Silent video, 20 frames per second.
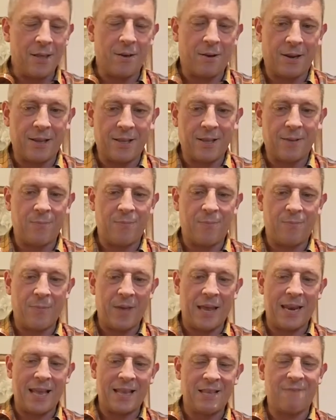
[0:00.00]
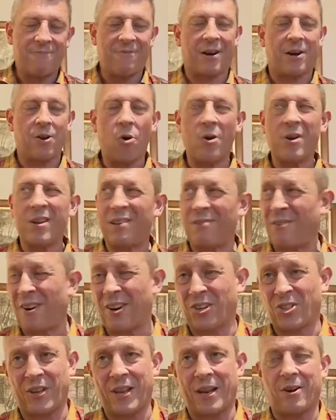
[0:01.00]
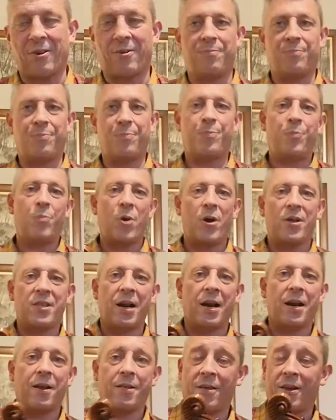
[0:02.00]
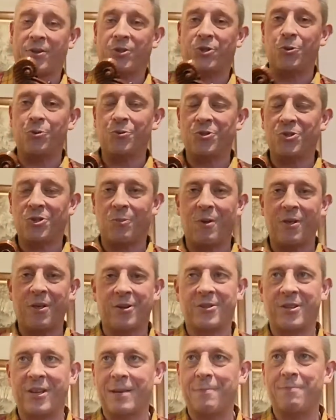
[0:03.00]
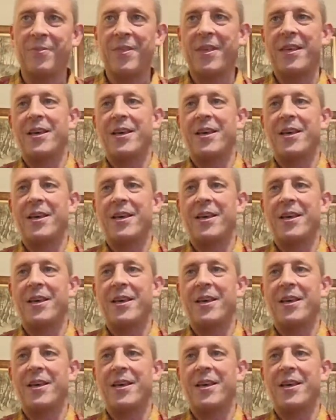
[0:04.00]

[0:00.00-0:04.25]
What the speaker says: that, and then you've forgotten you've actually put it in another tune some other time.